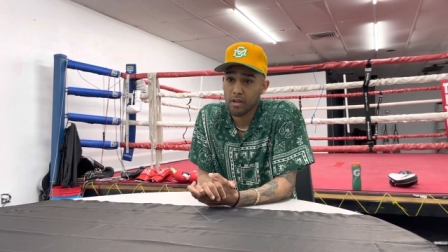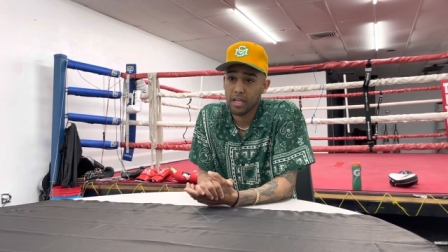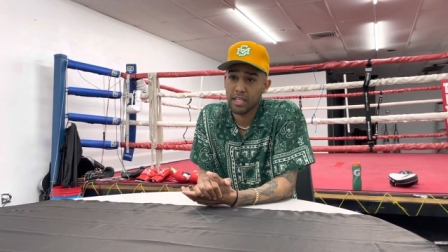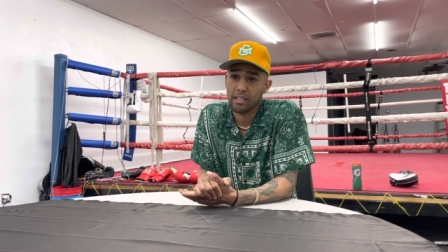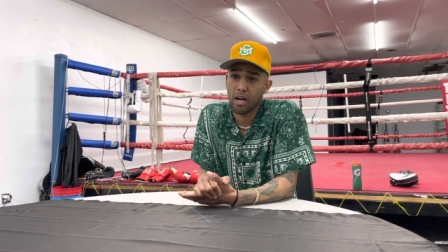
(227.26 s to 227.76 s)

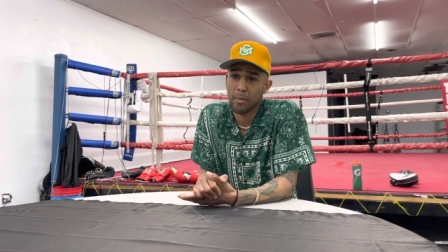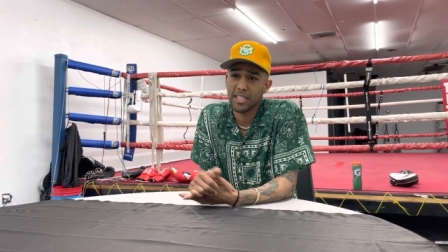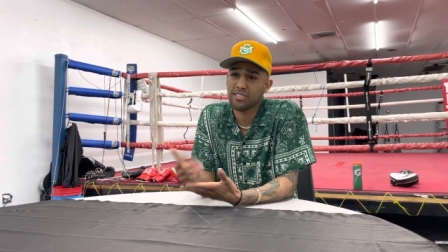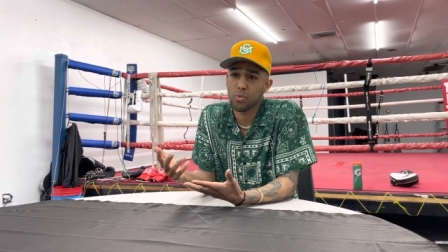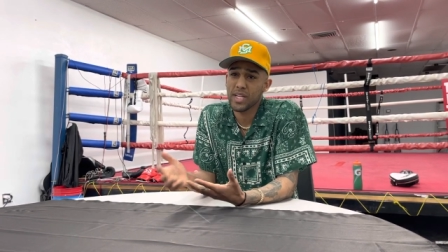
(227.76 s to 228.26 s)

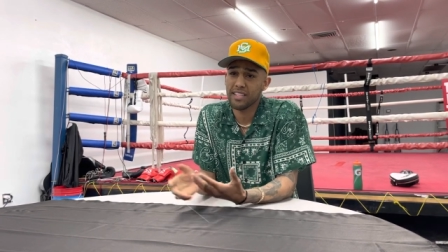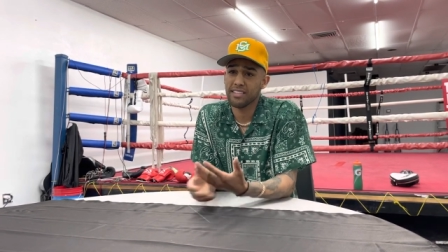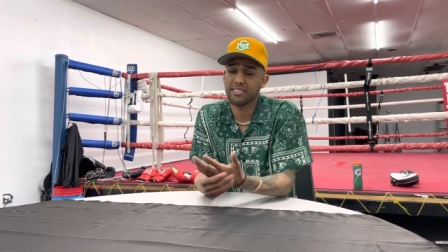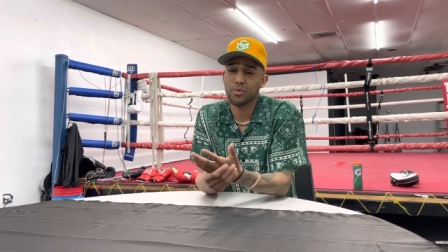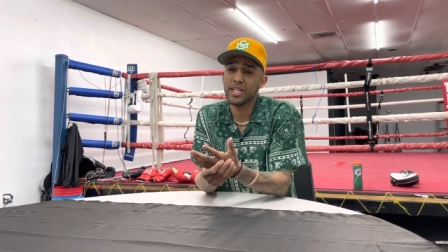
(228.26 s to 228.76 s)
It's a
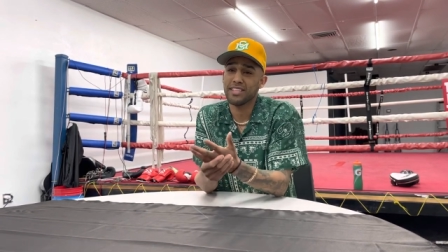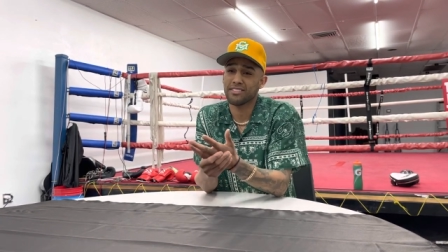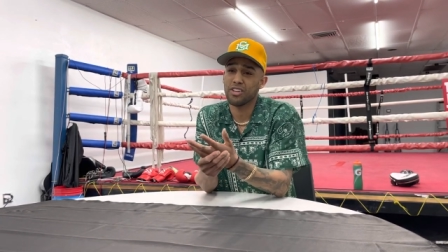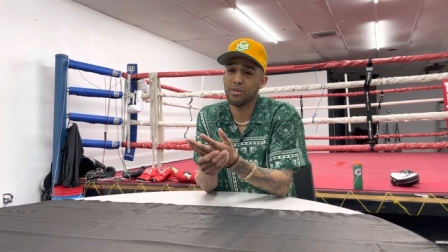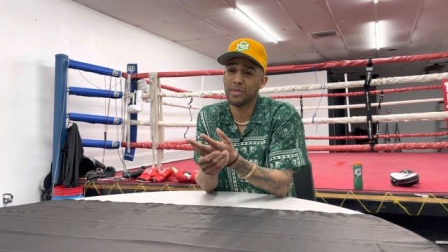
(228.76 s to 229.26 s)
weekend
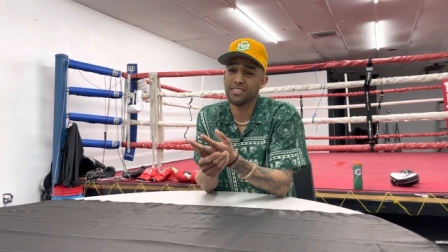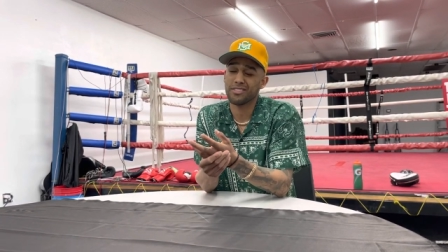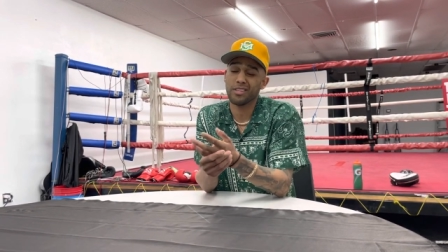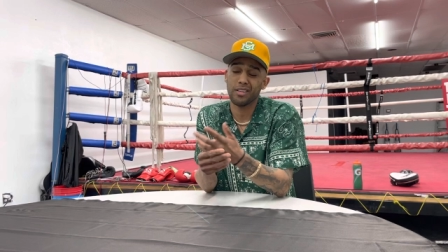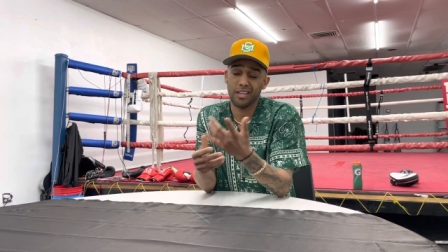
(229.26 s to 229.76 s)
tournament. So
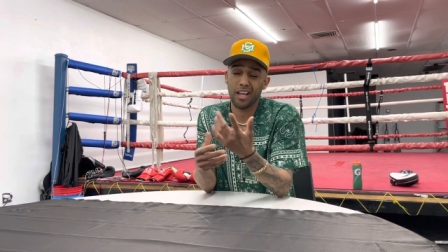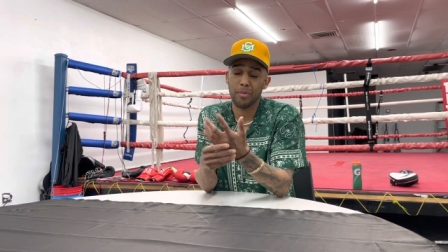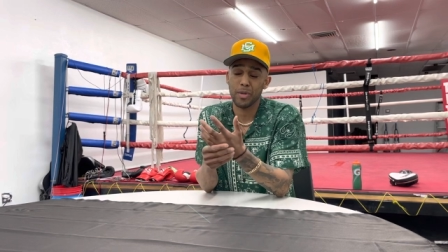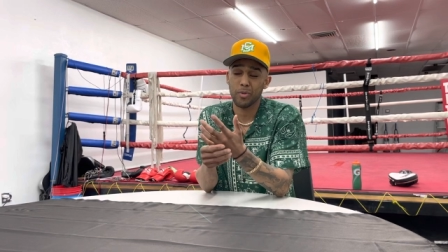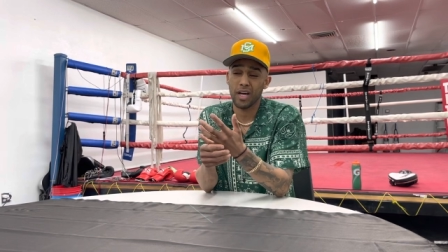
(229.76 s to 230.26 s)
a lot of
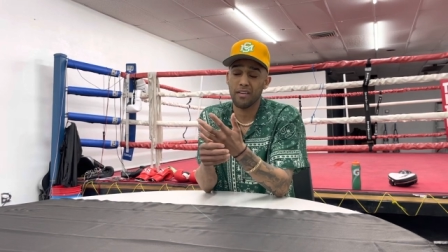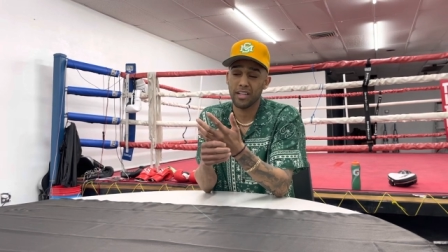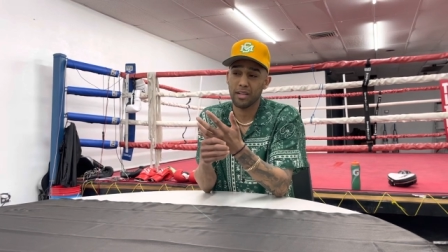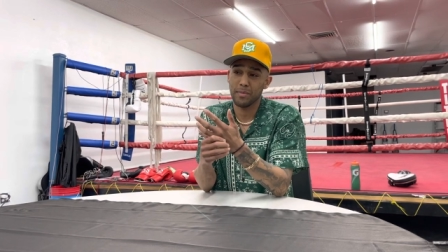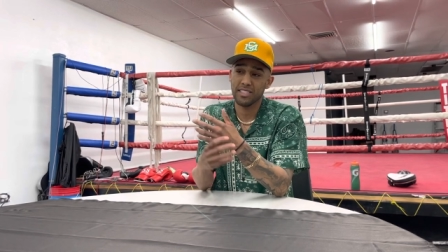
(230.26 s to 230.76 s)
people have
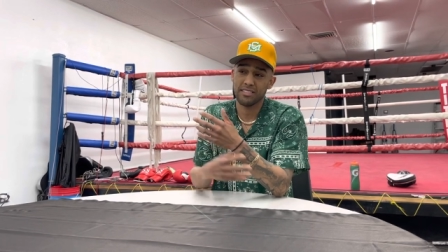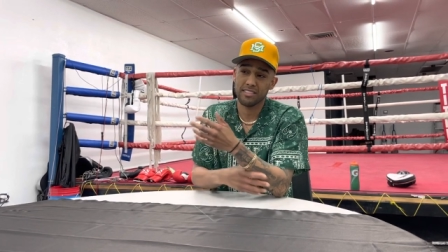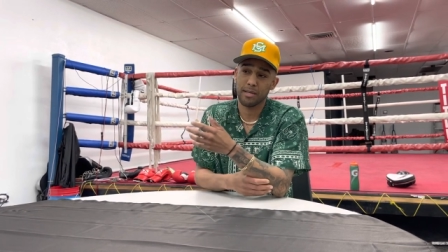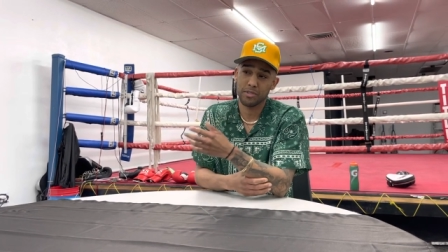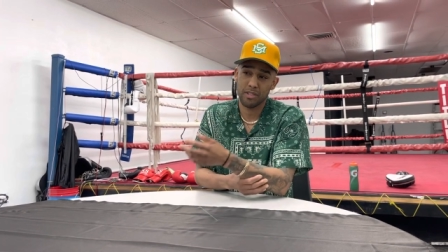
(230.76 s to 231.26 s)
like a
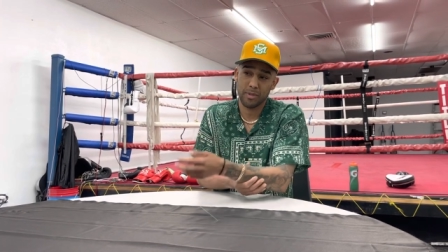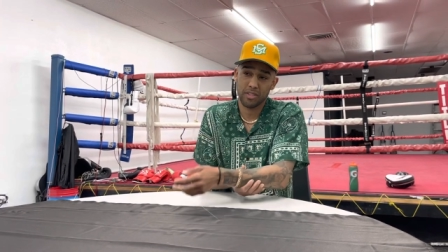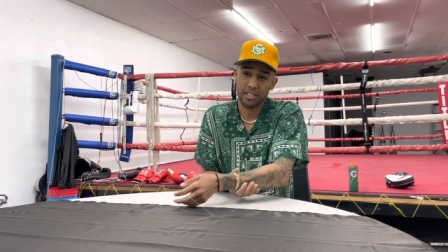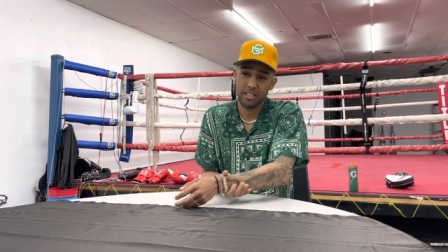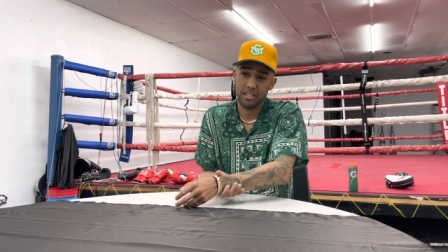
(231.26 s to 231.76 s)
misconception about that.